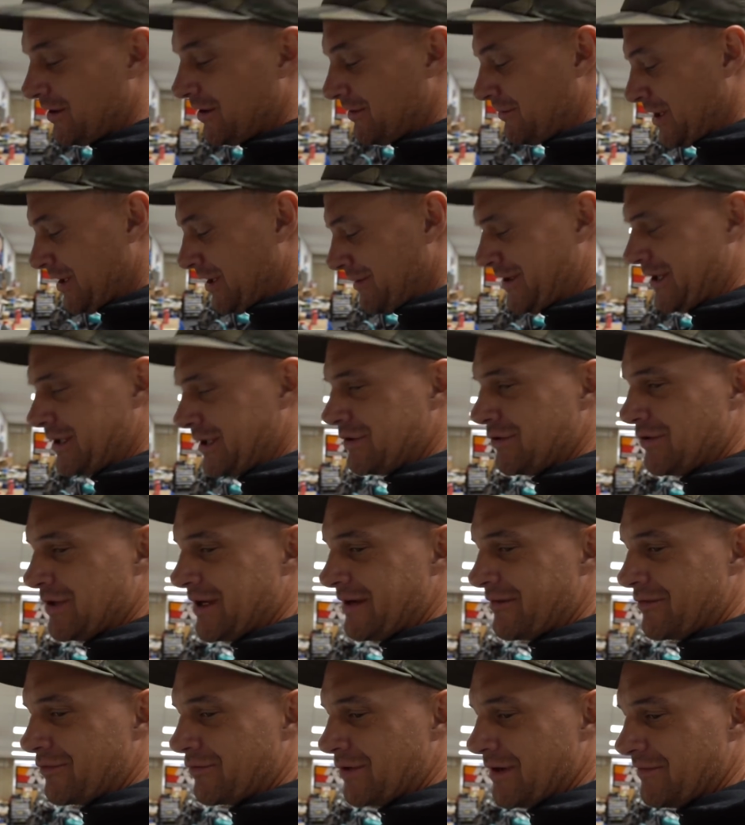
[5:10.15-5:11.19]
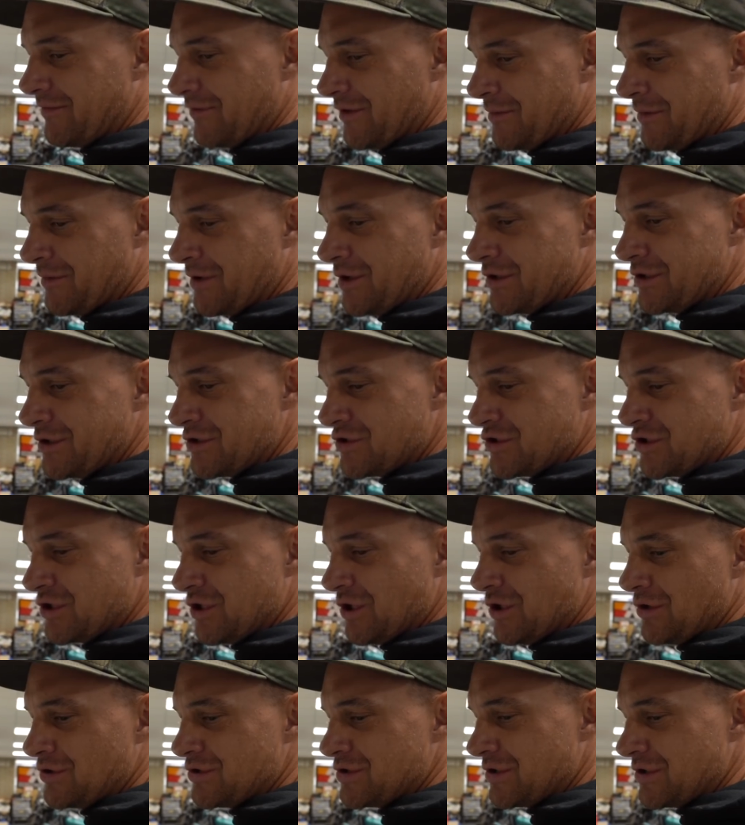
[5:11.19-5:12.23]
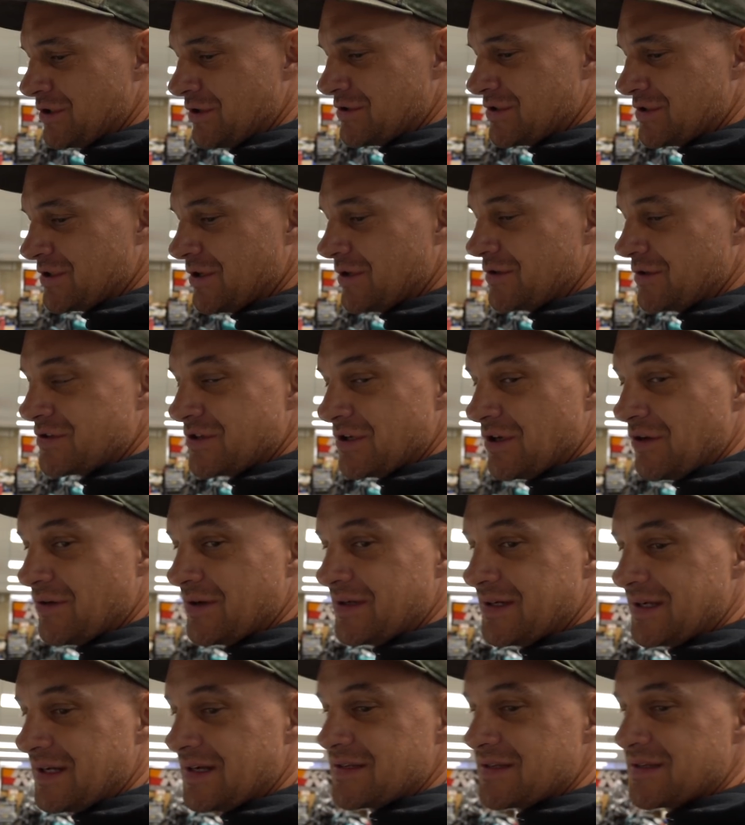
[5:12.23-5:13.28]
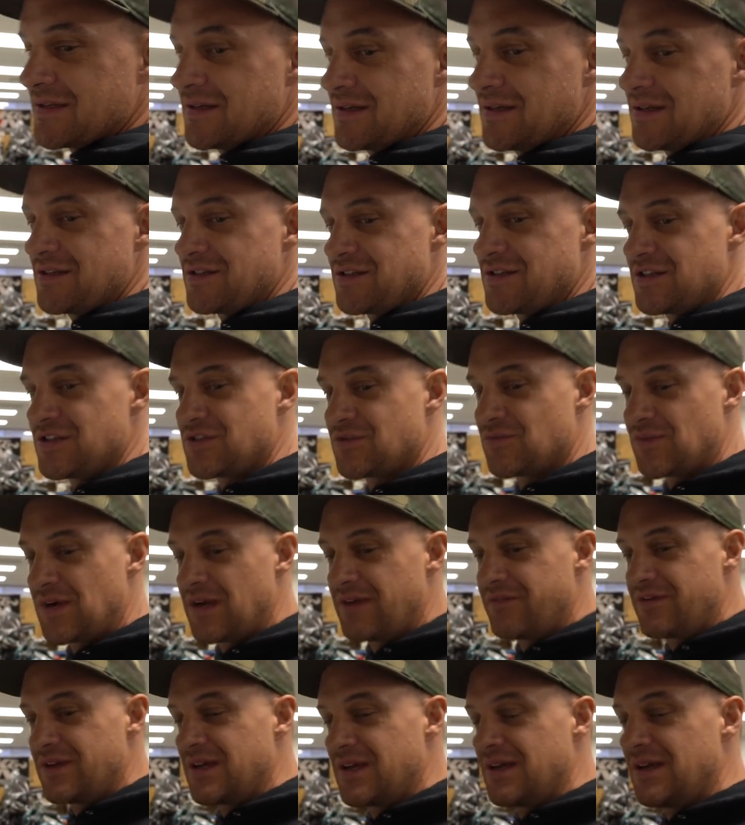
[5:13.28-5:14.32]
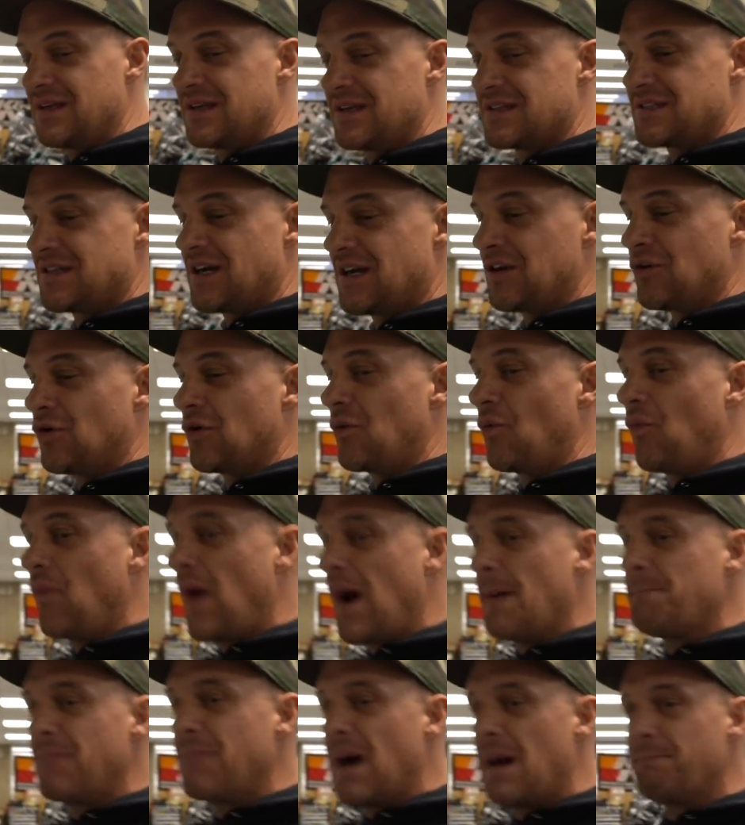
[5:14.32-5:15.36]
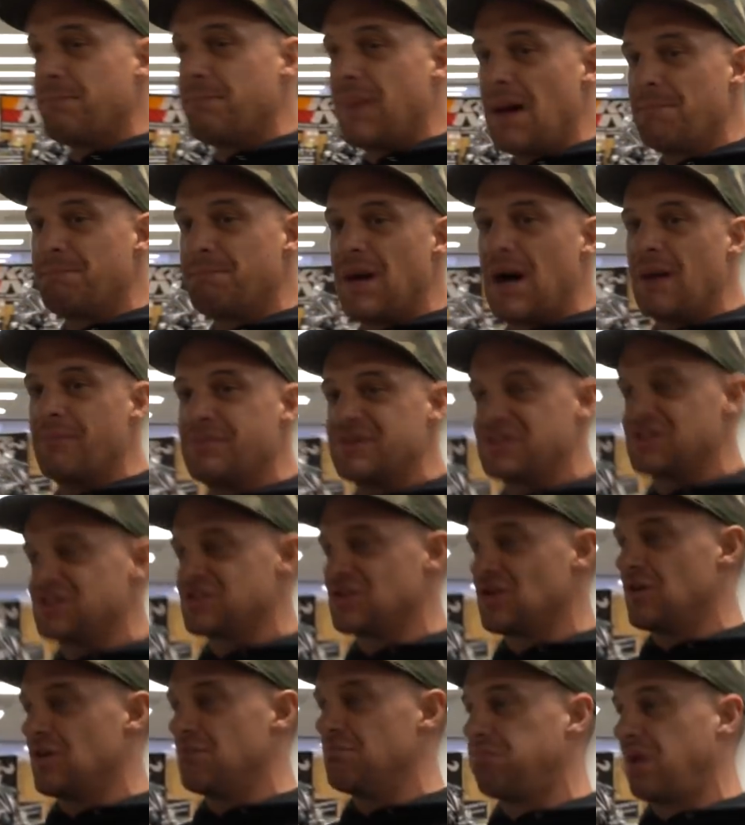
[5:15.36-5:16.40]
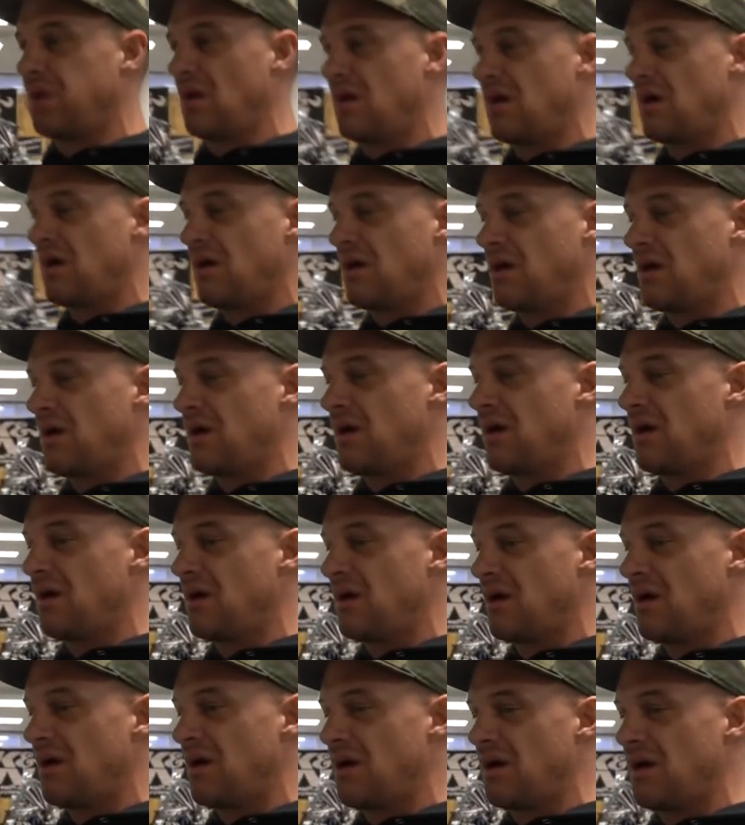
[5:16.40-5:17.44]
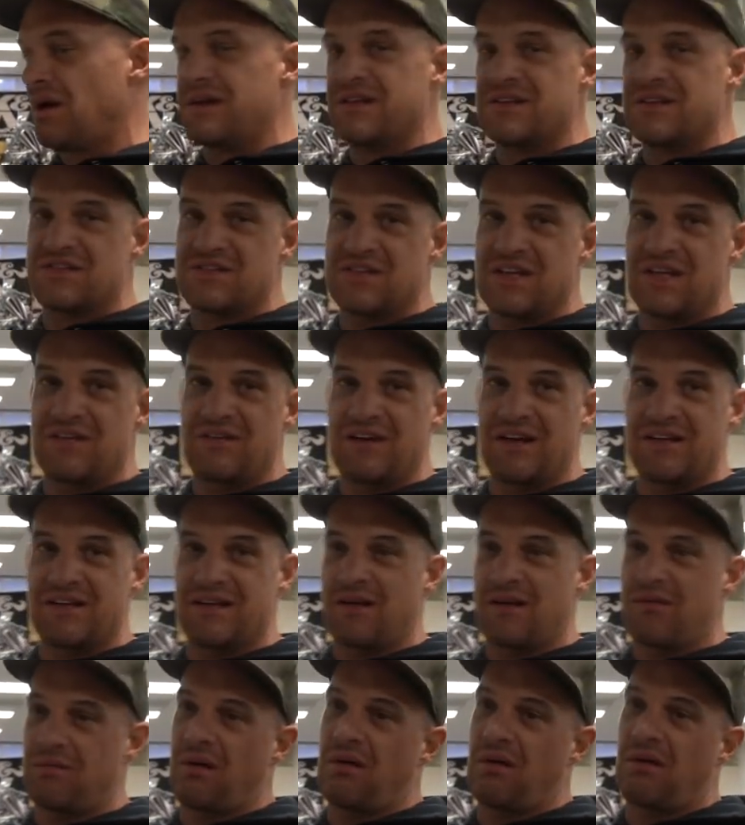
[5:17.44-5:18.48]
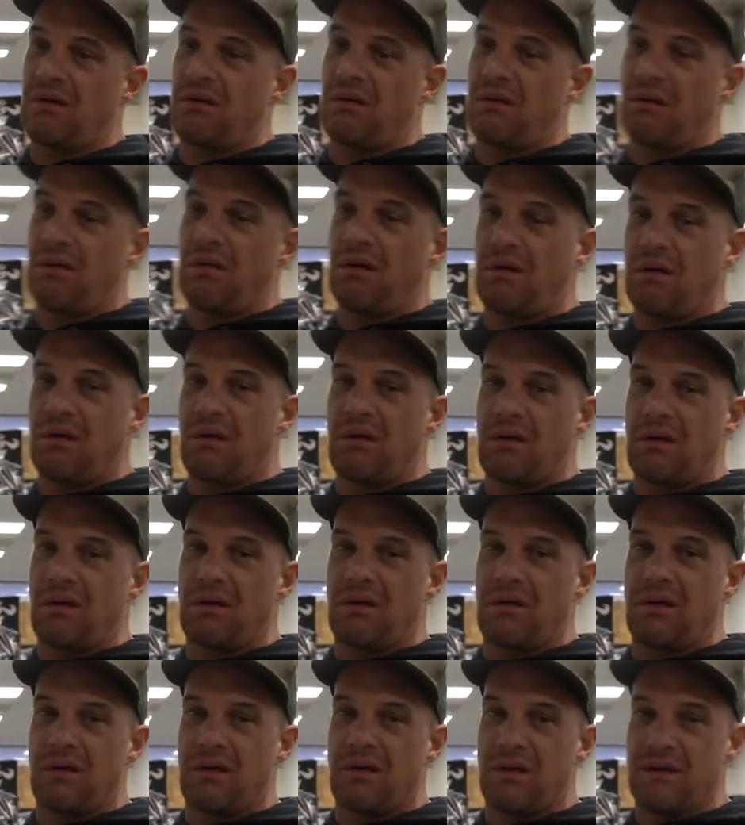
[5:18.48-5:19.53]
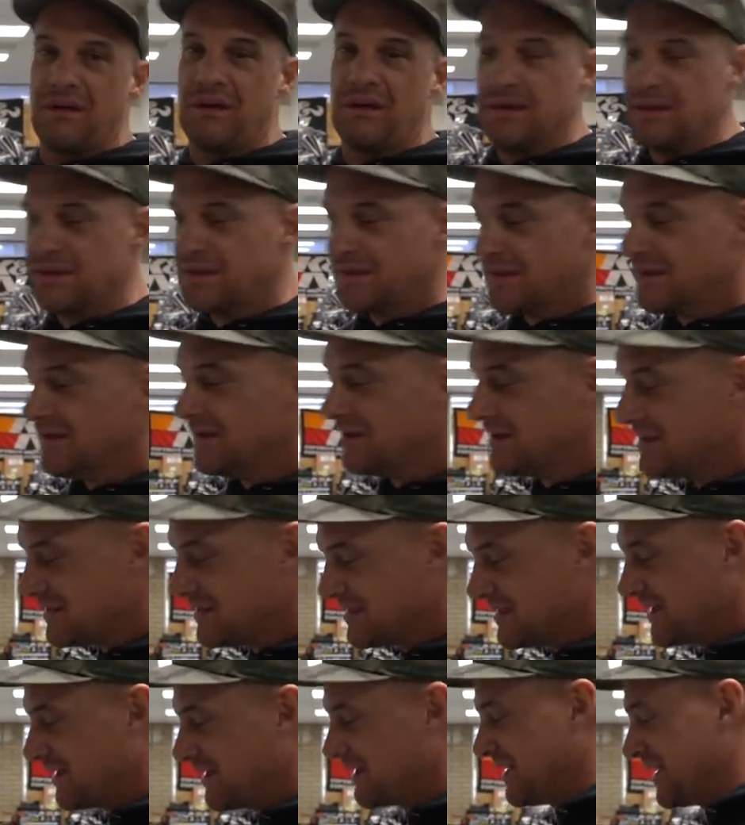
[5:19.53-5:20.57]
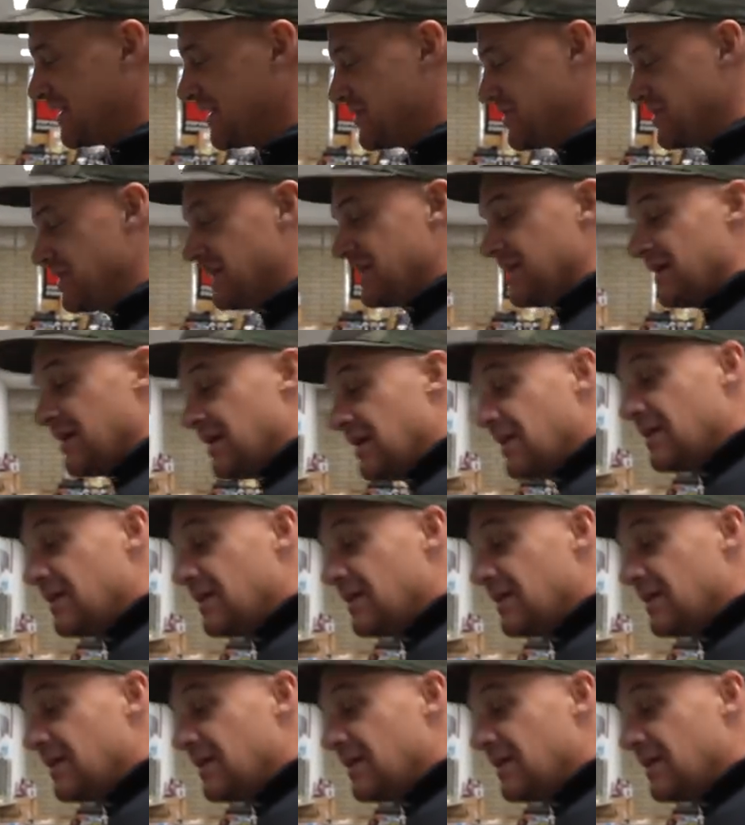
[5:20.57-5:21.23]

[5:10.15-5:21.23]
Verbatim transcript: My bike don't have a rev limiter. It just goes and goes and goes. No, it doesn't. It's just revving, and it's not going wop, wop, wop, wop. It's just going ba, and it's staying right there. Wah, wah. Sounding like shit.